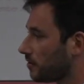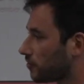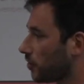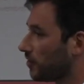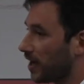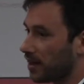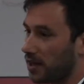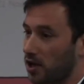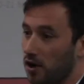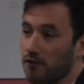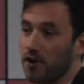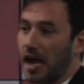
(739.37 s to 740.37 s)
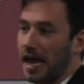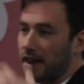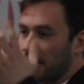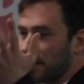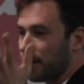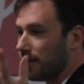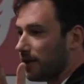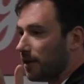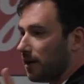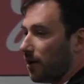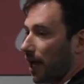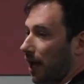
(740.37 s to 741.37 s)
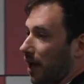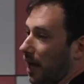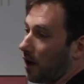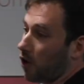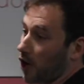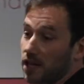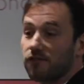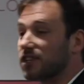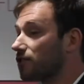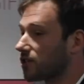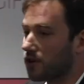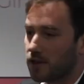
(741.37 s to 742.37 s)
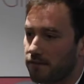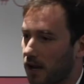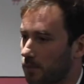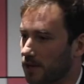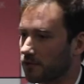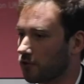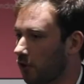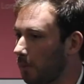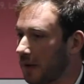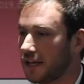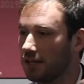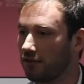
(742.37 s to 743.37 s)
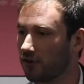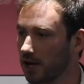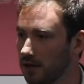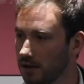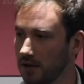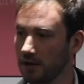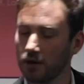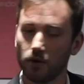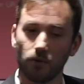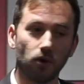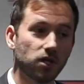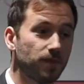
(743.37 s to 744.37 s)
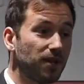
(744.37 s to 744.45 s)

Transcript: So you can think of health or infrastructure development, completely different worlds.